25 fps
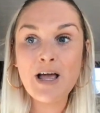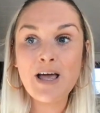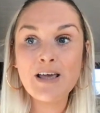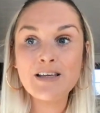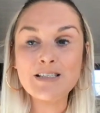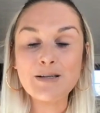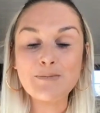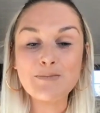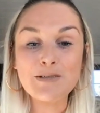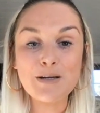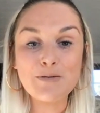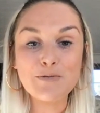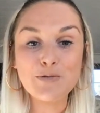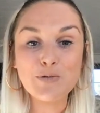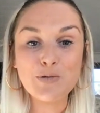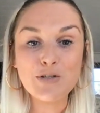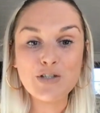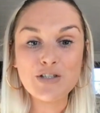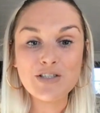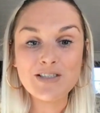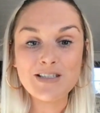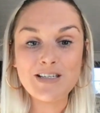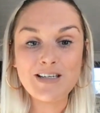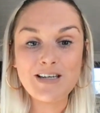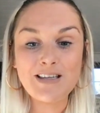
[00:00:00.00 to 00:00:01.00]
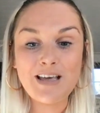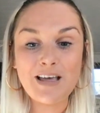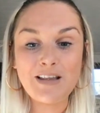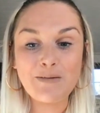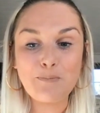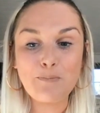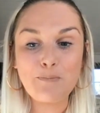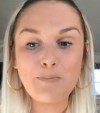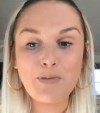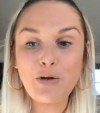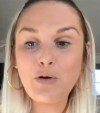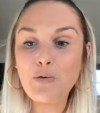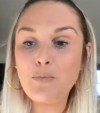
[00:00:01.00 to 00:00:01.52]
sometimes we just need that
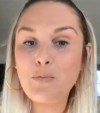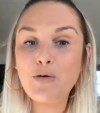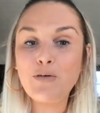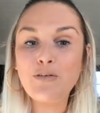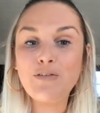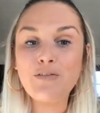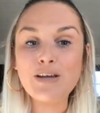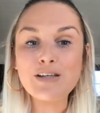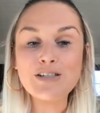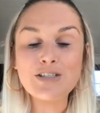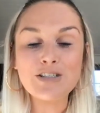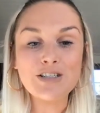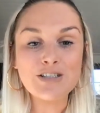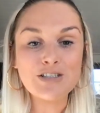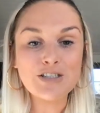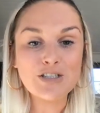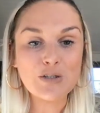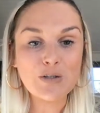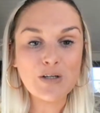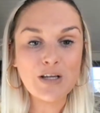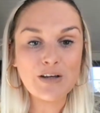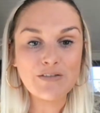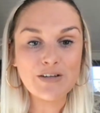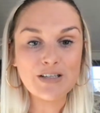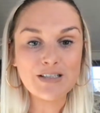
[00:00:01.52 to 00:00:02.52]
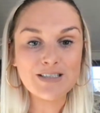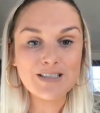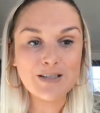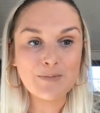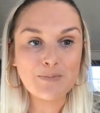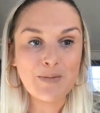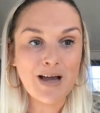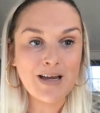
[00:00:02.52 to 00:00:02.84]
little motivation to give us some